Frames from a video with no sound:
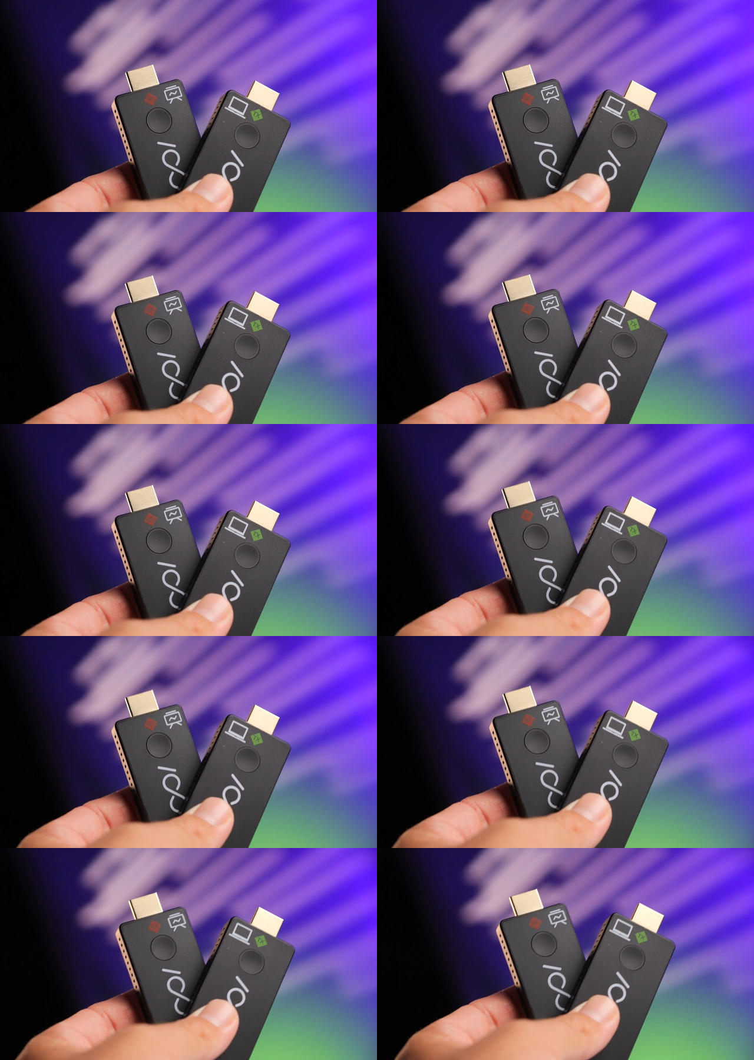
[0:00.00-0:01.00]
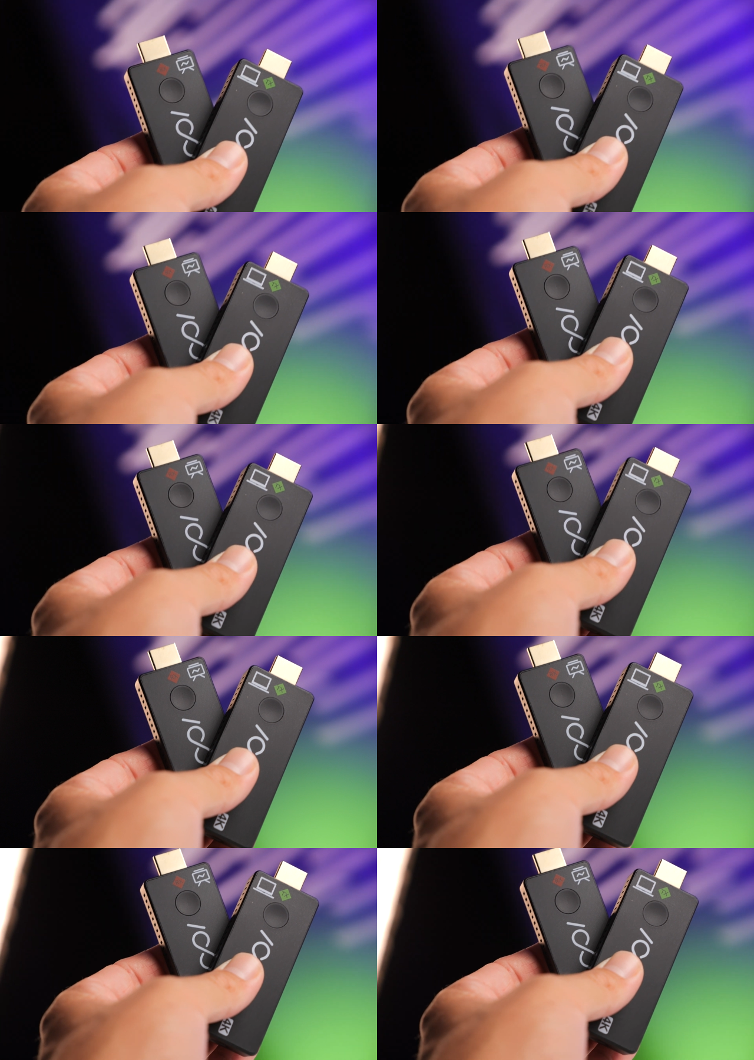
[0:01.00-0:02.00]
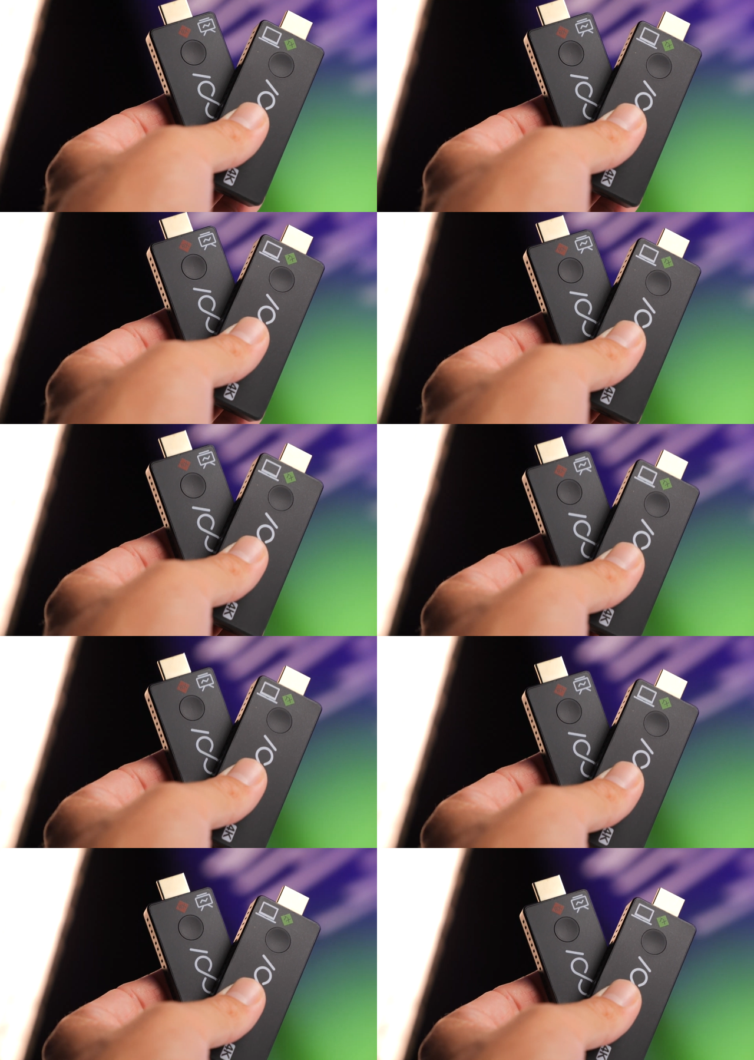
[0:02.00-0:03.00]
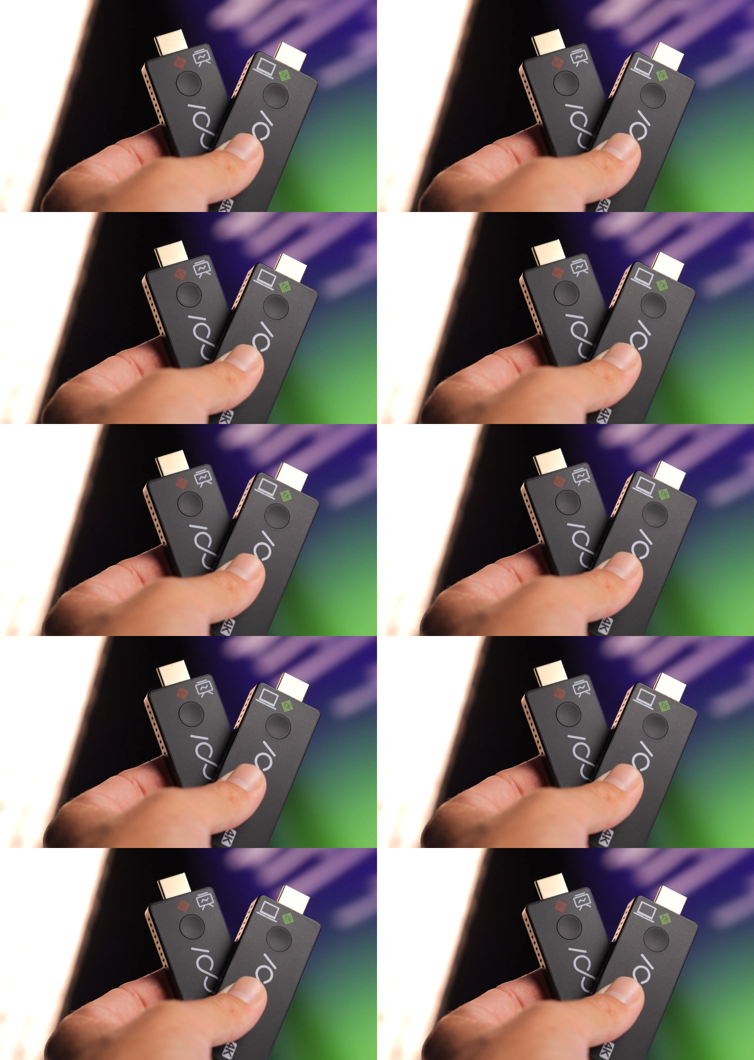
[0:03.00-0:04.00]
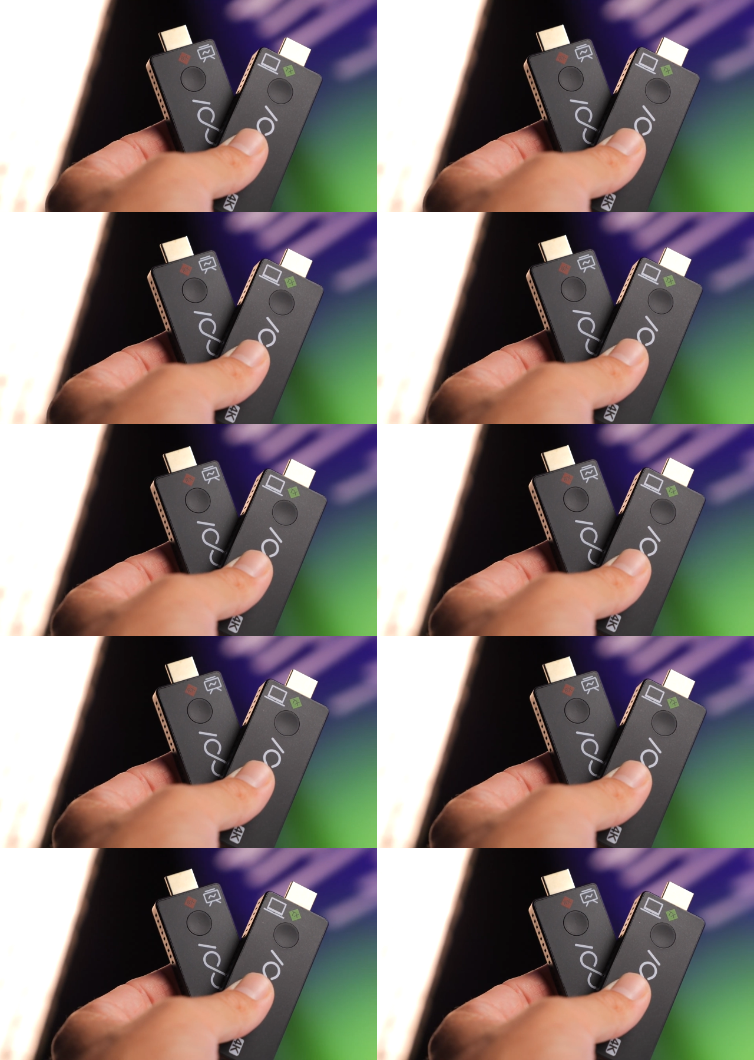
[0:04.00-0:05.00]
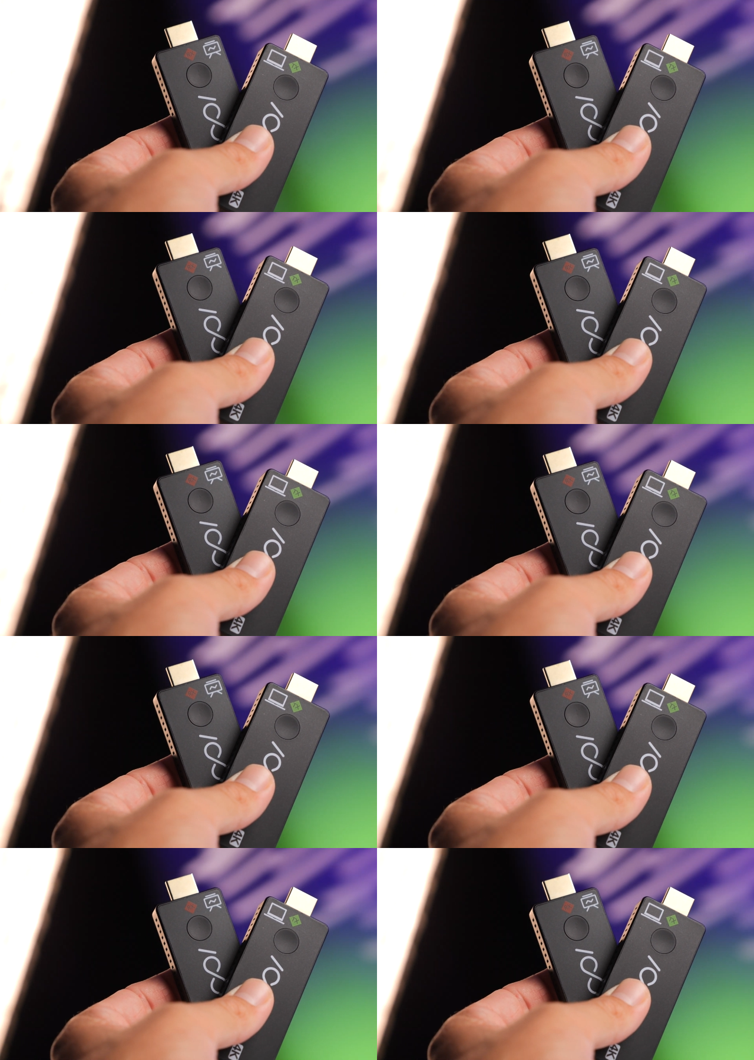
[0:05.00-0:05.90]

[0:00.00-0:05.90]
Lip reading: (no speaker visible)